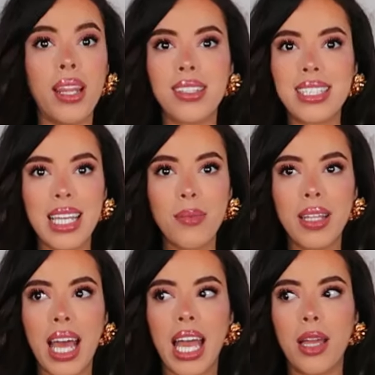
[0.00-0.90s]
But at the
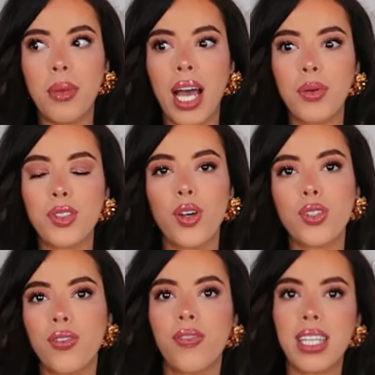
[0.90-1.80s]
same time, I was
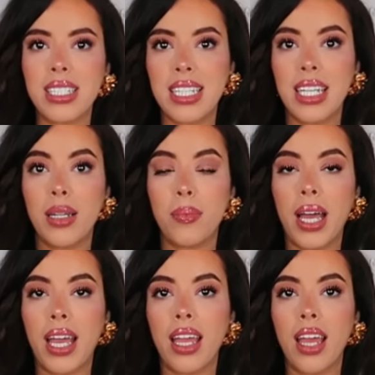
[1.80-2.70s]
also fascinated
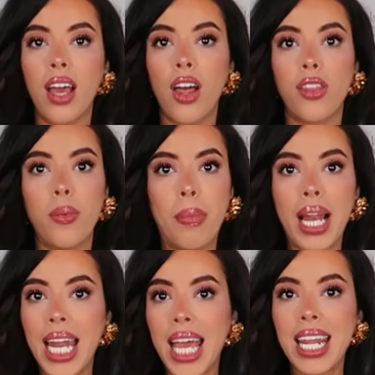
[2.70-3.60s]
by the
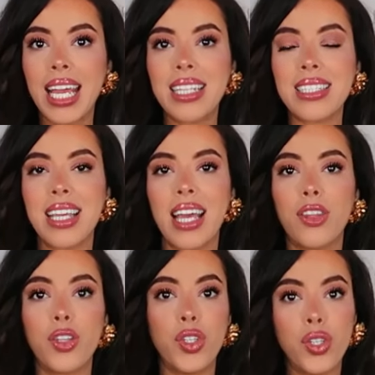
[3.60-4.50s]
planets
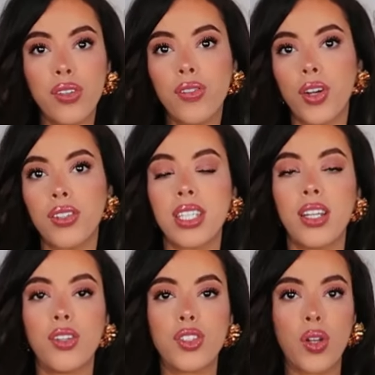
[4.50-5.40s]
and the universe
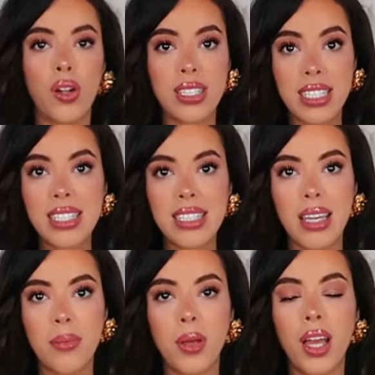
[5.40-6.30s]
and the solar
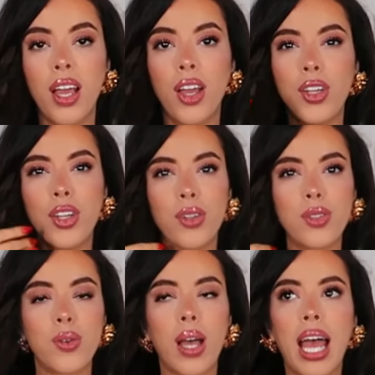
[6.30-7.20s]
system you
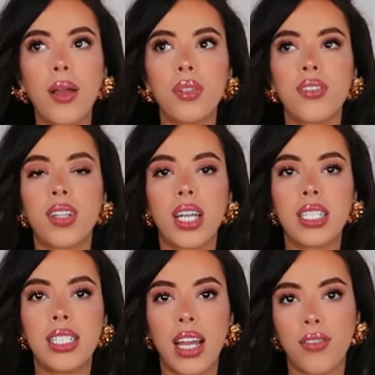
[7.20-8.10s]
know, so I was
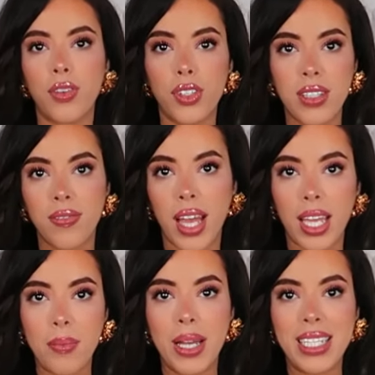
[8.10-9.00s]
very diversifying